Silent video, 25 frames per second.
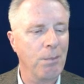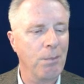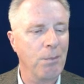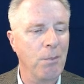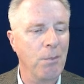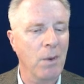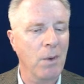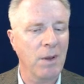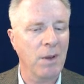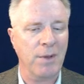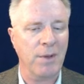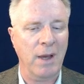
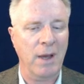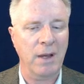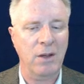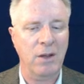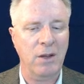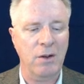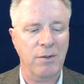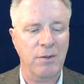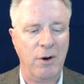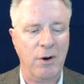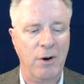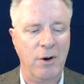we thank
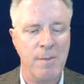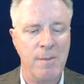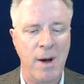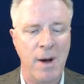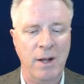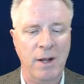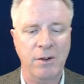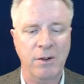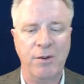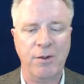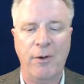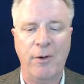you very
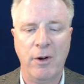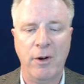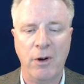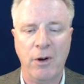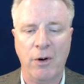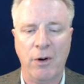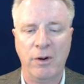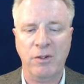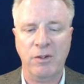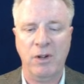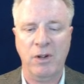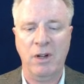much for
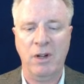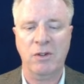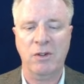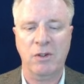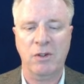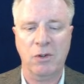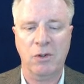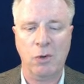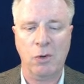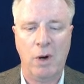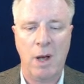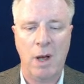your
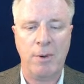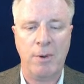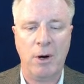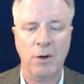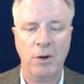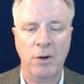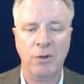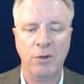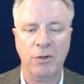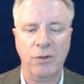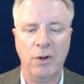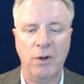attention to our
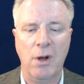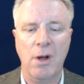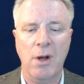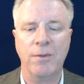poster.